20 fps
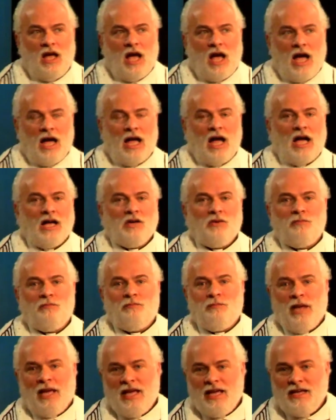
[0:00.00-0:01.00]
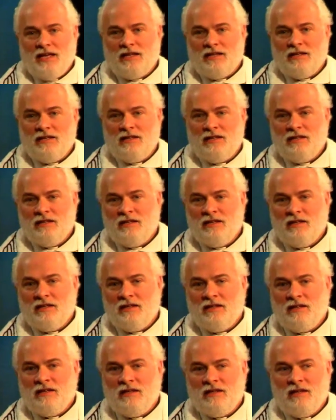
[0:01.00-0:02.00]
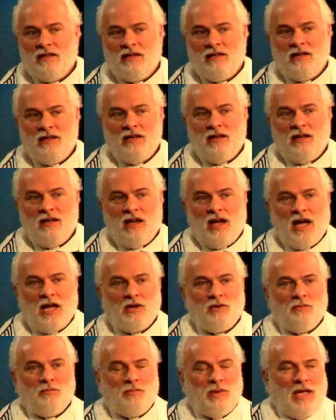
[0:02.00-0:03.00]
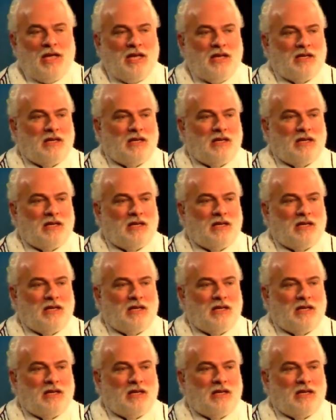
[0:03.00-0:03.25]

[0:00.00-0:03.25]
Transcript: I, I don't bake. I don't bake.